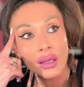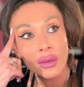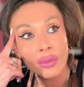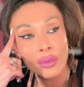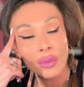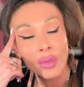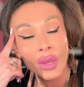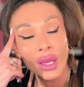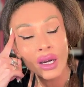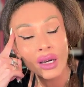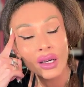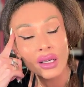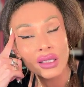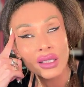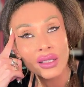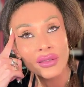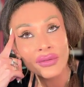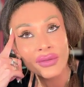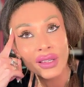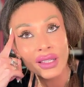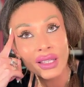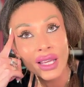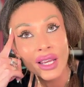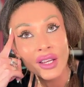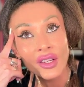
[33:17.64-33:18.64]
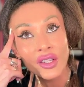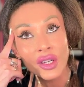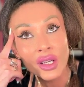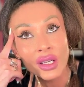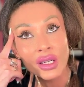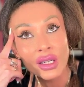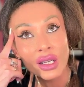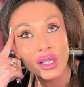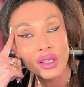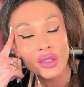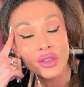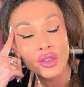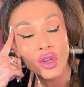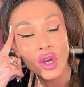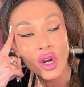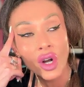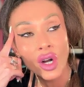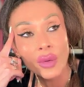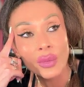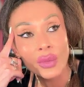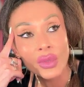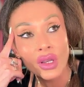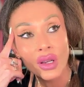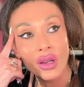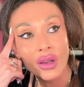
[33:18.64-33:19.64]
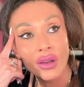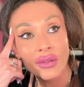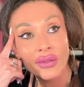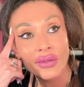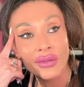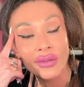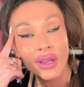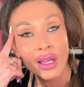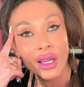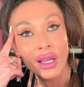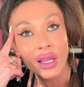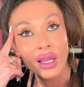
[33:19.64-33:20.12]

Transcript: parentification in terms of